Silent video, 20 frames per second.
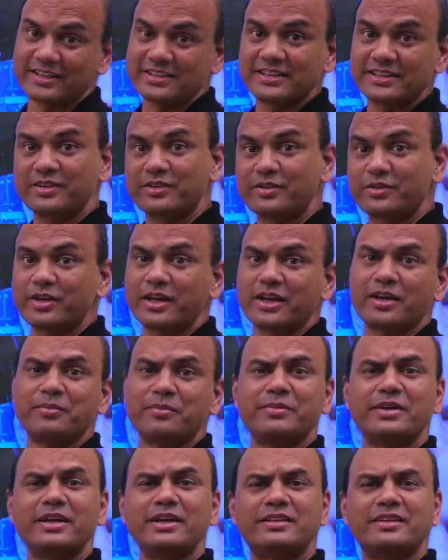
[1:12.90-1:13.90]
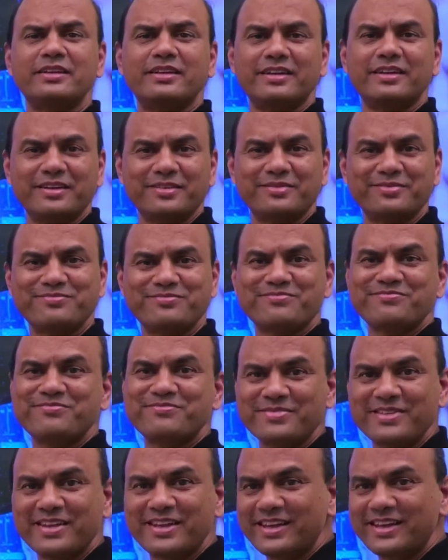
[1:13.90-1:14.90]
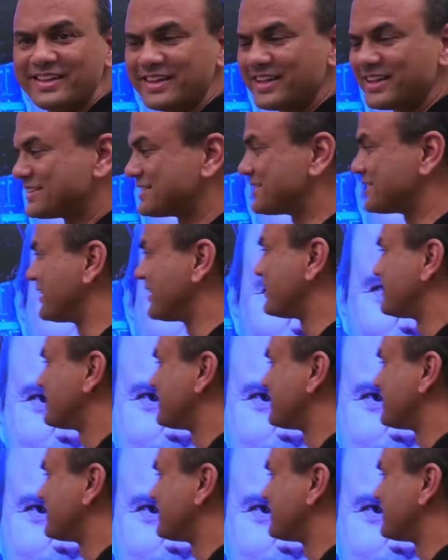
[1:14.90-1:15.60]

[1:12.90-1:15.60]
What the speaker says: today complete theory. Let's start.